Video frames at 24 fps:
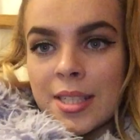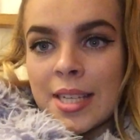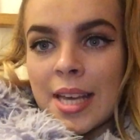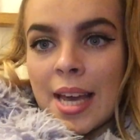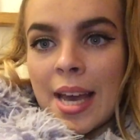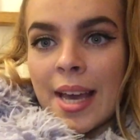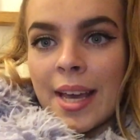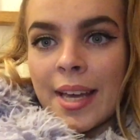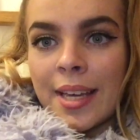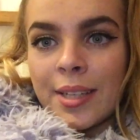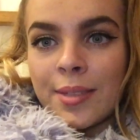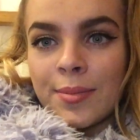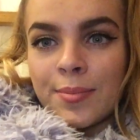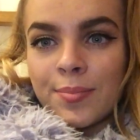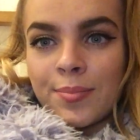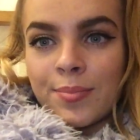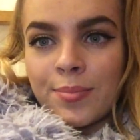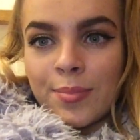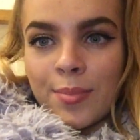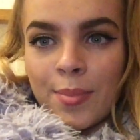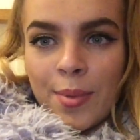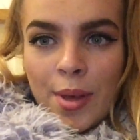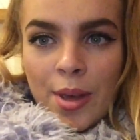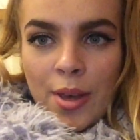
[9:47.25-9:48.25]
Day.
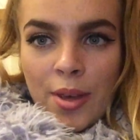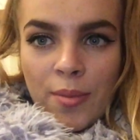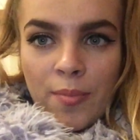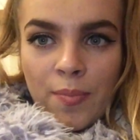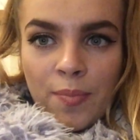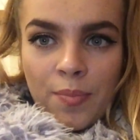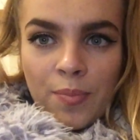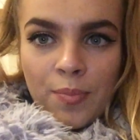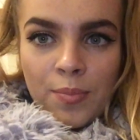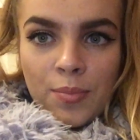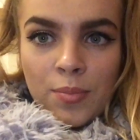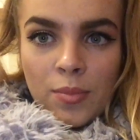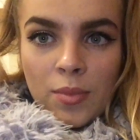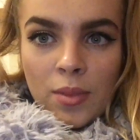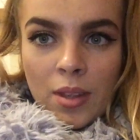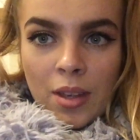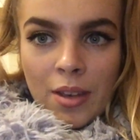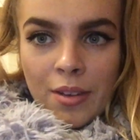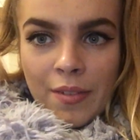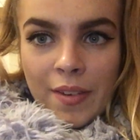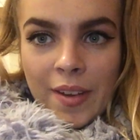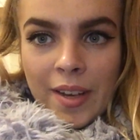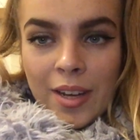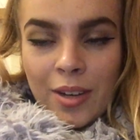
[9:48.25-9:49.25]

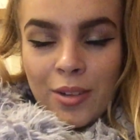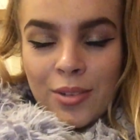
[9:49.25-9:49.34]
I've had